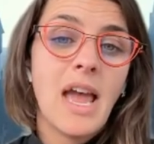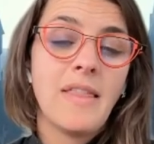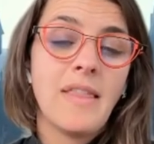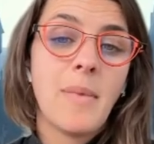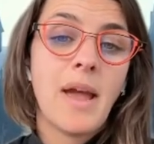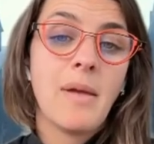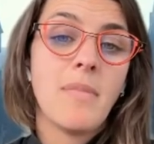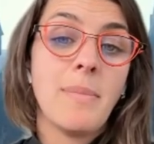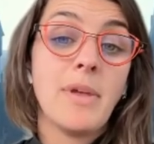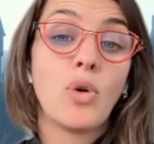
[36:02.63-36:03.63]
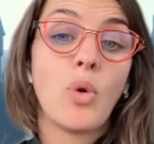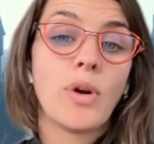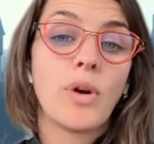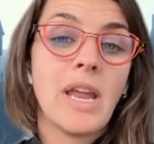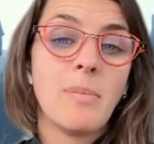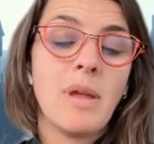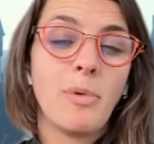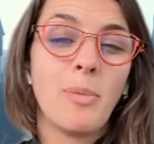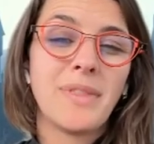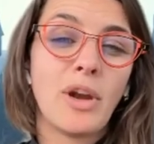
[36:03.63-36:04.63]
And they might maybe coordinate
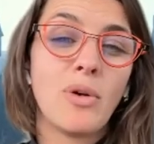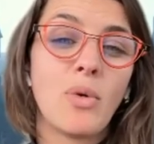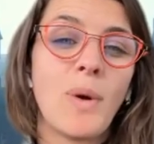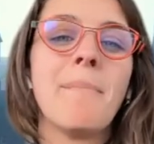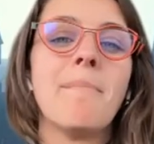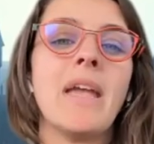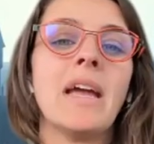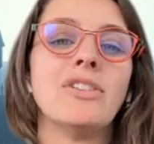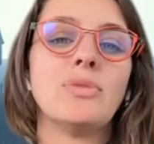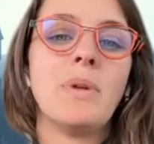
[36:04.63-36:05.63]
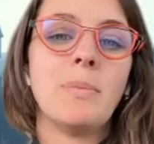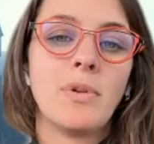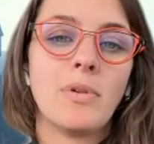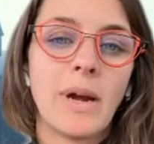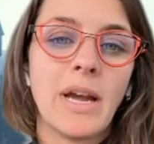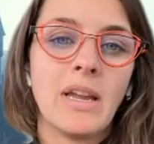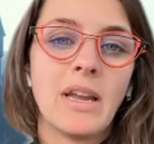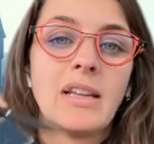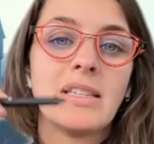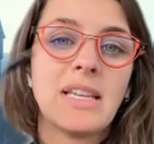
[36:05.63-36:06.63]
people, but they don't quite manage people, right?
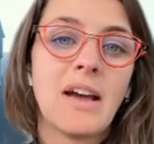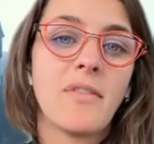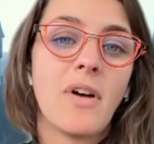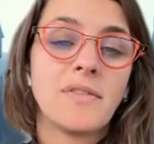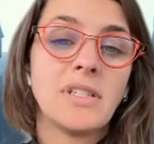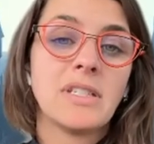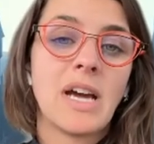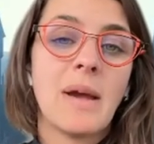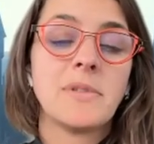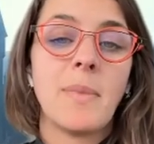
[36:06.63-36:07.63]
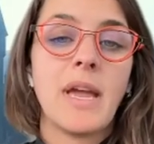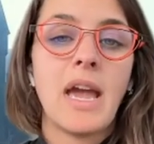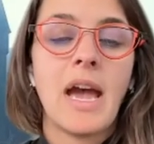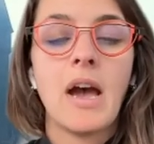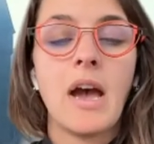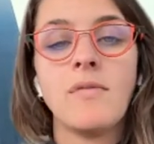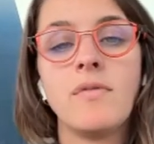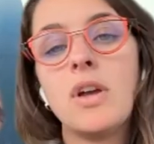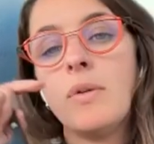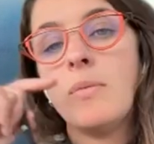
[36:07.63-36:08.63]
And the staff oftentimes might have
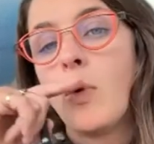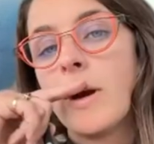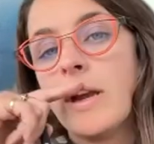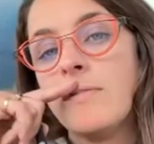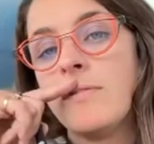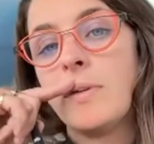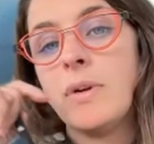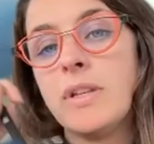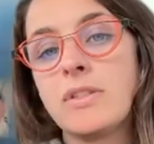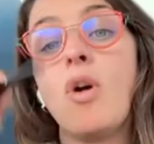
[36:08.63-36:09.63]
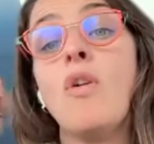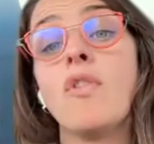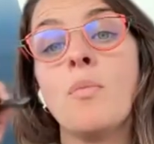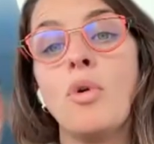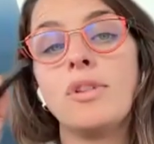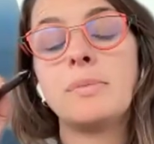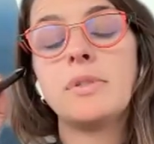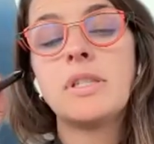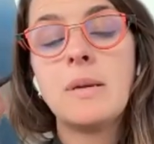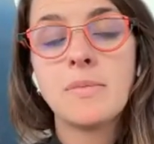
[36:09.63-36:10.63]
more influence over
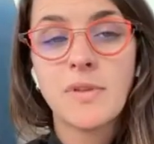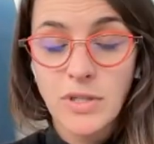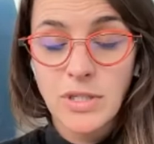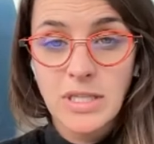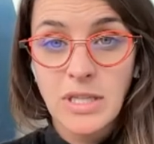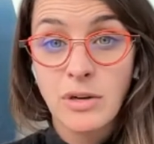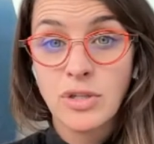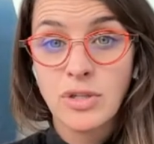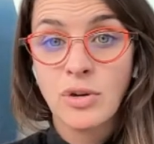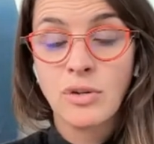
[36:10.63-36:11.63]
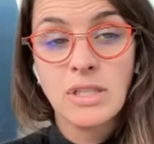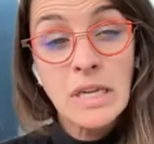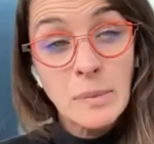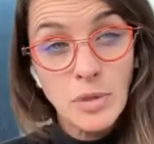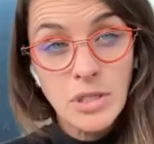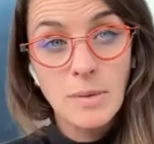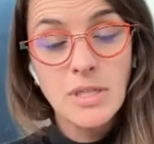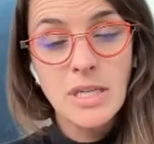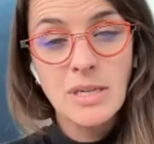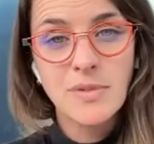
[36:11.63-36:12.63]
multiple teams versus their internal team or sub
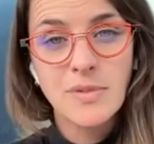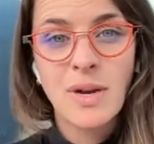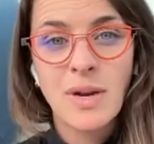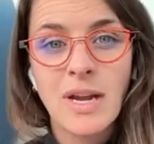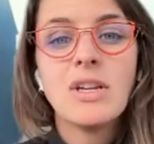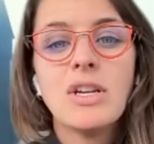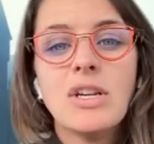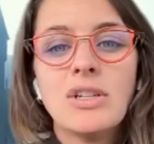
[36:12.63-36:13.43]
teams, right?